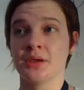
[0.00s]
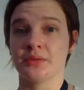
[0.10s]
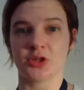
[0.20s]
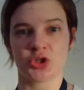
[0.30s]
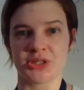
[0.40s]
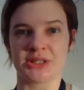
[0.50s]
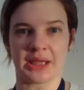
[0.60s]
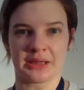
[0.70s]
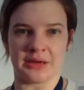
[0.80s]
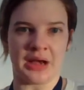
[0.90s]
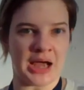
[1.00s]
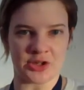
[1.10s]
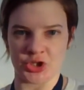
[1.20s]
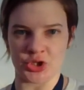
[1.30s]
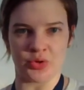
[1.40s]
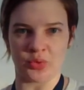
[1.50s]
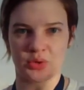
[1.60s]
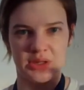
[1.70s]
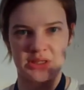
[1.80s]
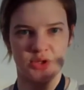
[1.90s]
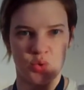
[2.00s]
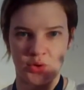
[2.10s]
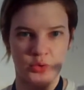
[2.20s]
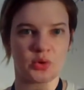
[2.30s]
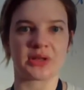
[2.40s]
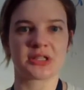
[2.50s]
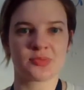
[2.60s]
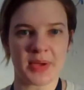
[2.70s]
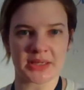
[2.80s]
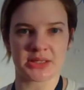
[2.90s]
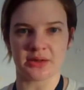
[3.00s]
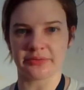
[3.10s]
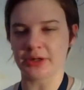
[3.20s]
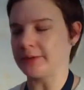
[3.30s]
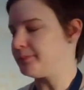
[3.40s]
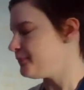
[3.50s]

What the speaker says: that she's like not doing what is quote unquote expected of her.